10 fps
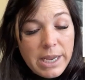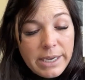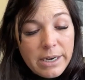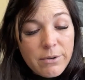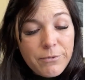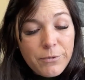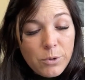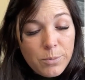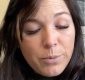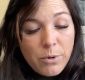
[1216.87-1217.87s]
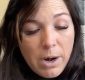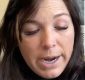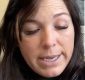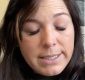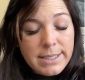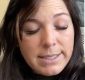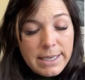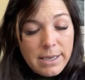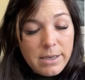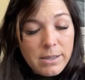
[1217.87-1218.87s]
I got a full price
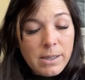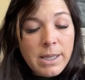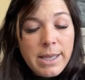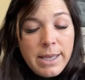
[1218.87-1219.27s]
sell.